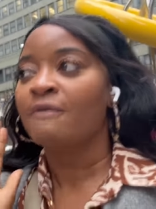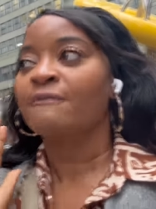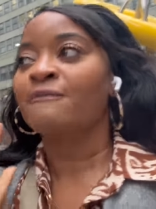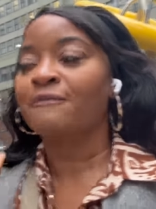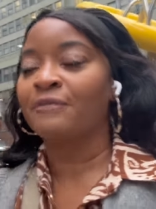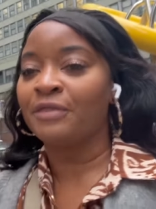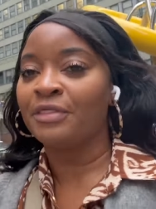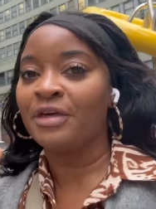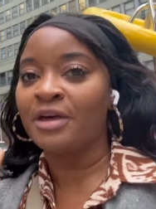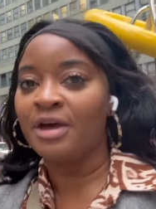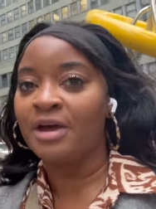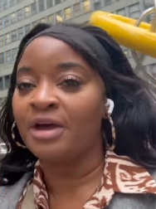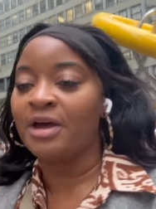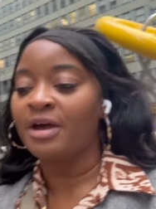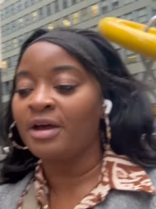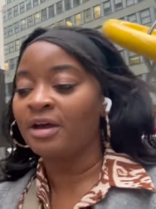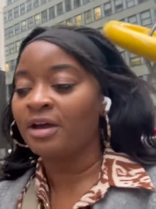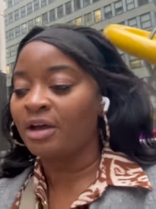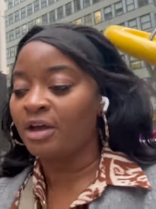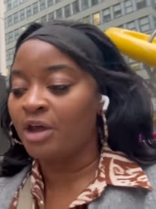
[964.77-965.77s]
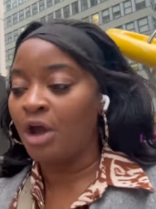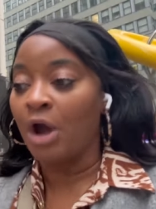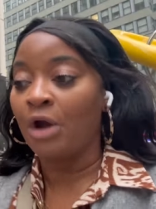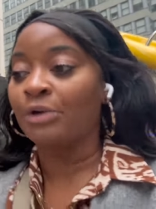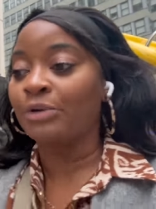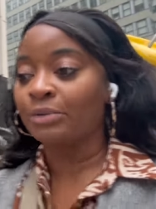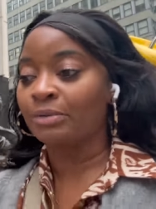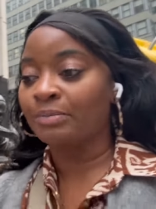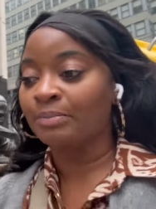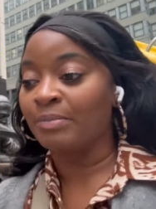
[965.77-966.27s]
for the
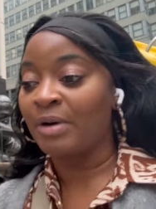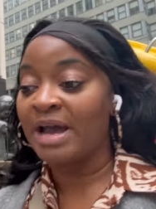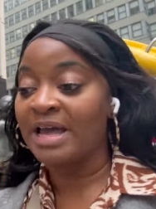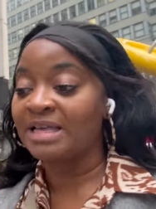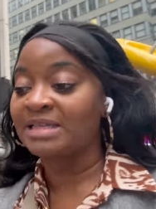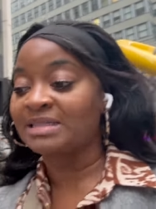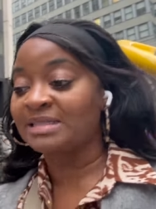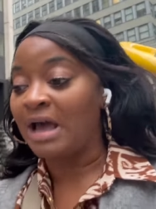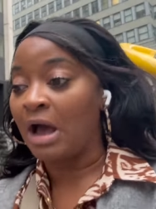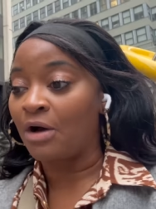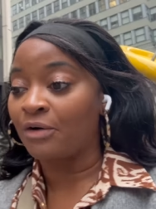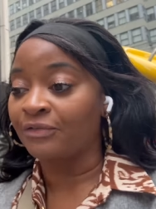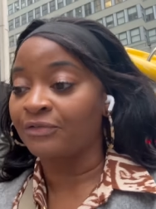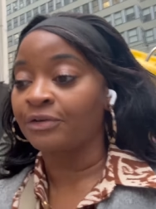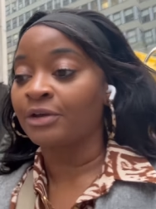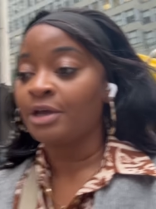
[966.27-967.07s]
coat by itself.